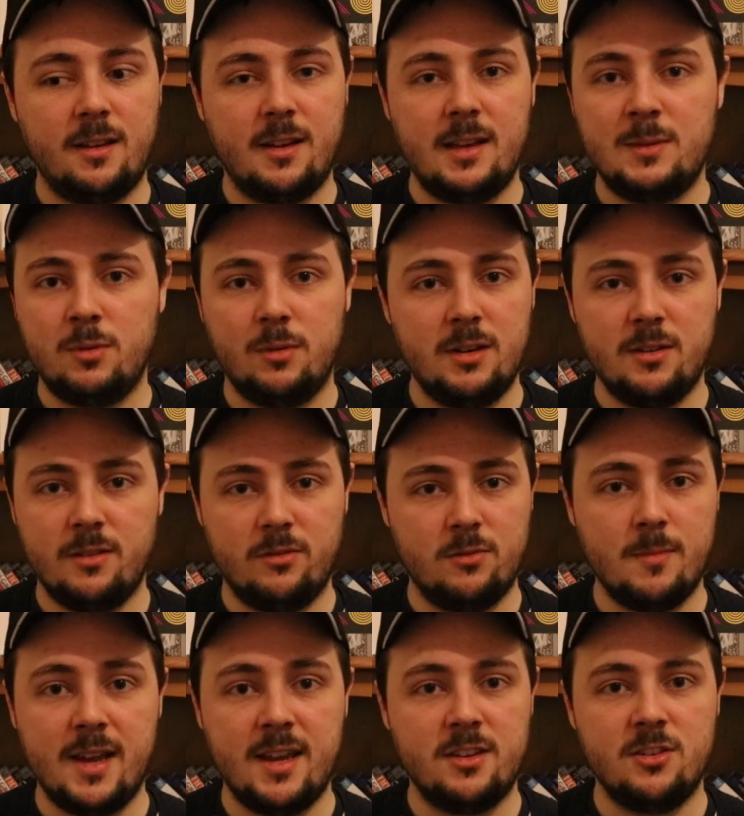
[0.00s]
he's probably never
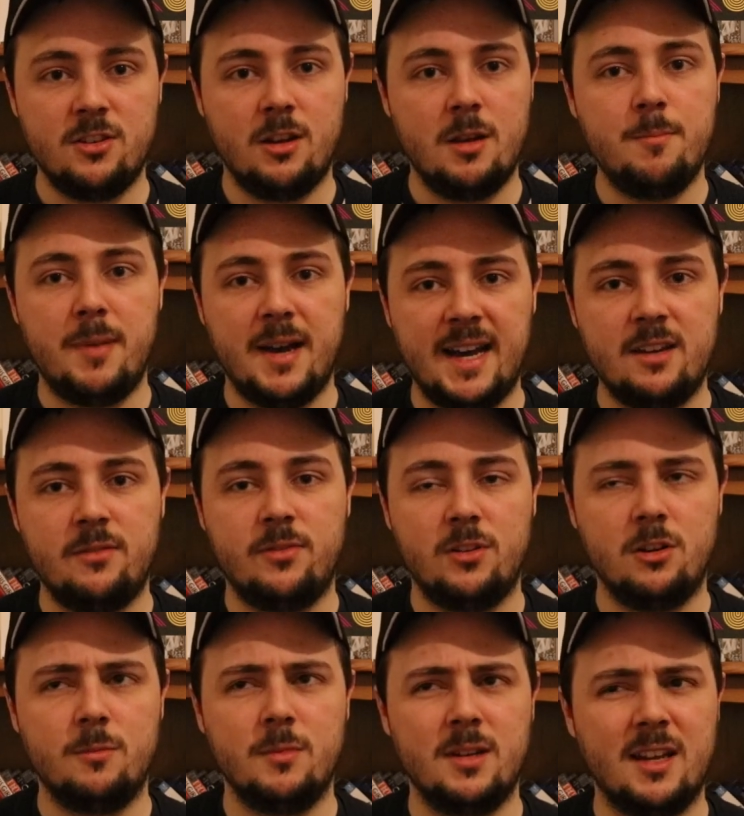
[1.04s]
made, a bad
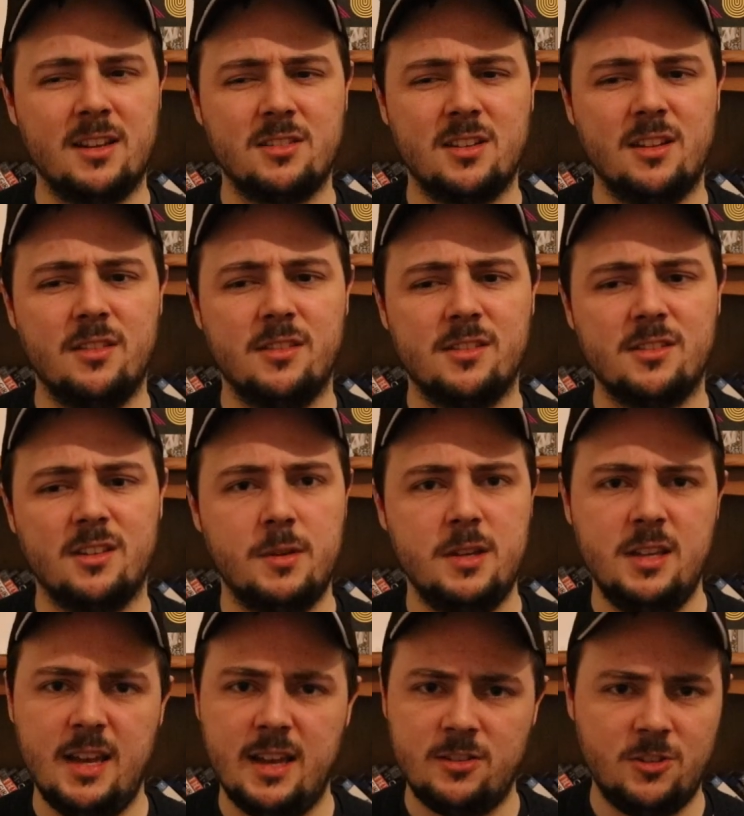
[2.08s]
film in that sense. But
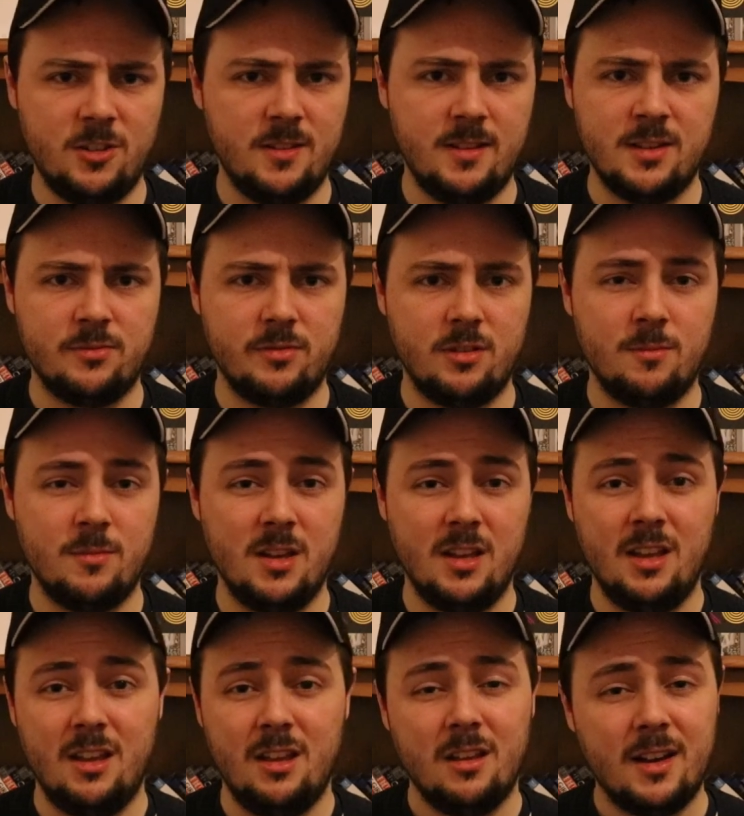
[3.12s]
yes, this film,
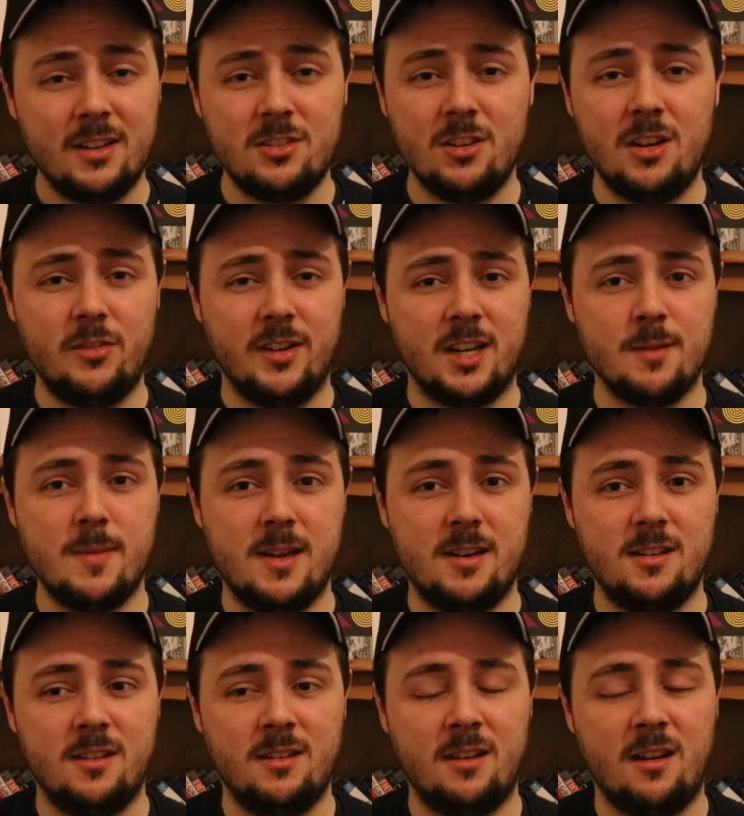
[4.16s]
I certainly
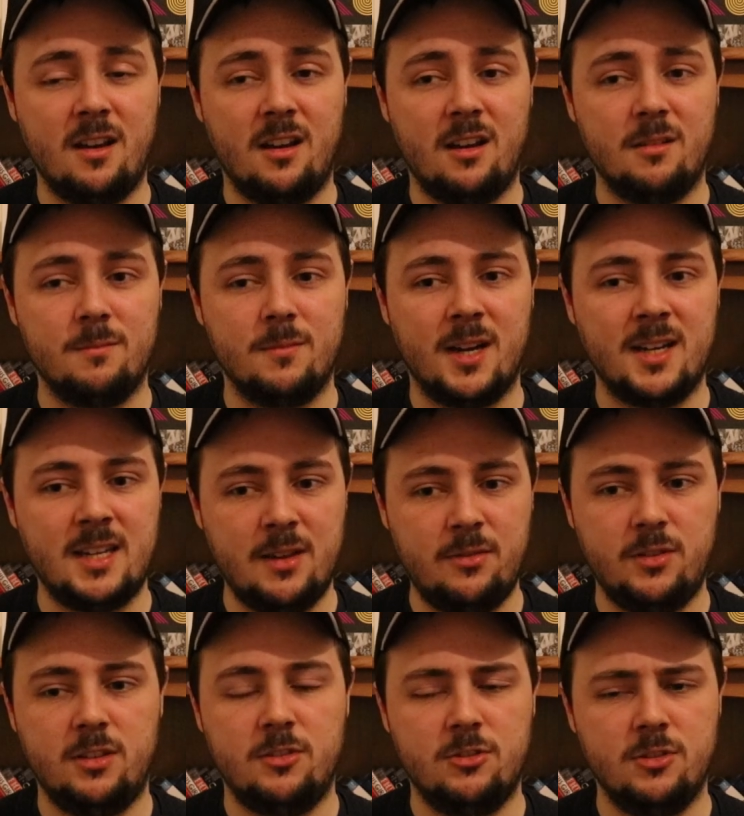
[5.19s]
recommend it. I
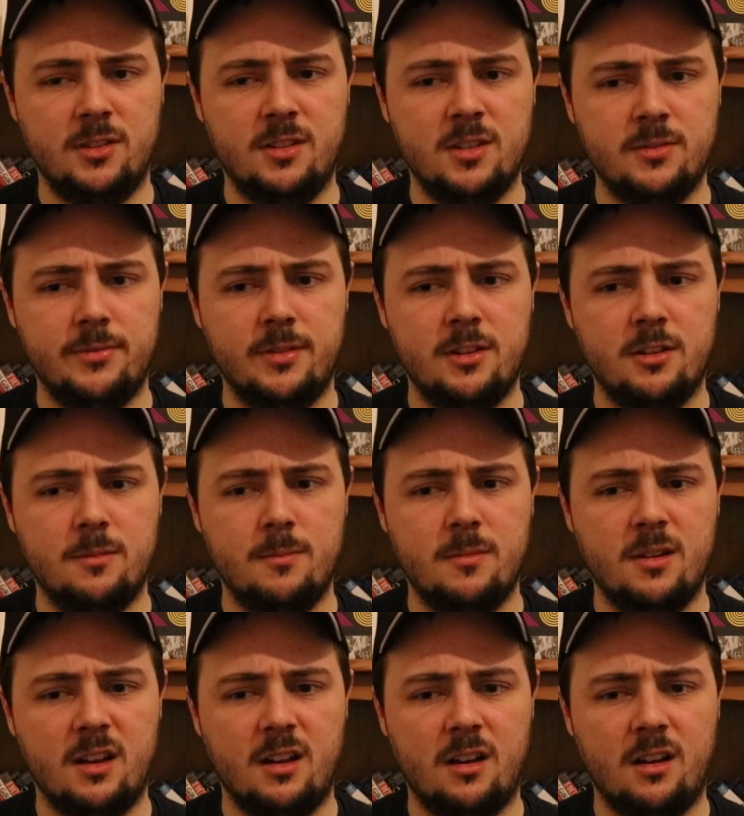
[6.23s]
definitely enjoyed this film.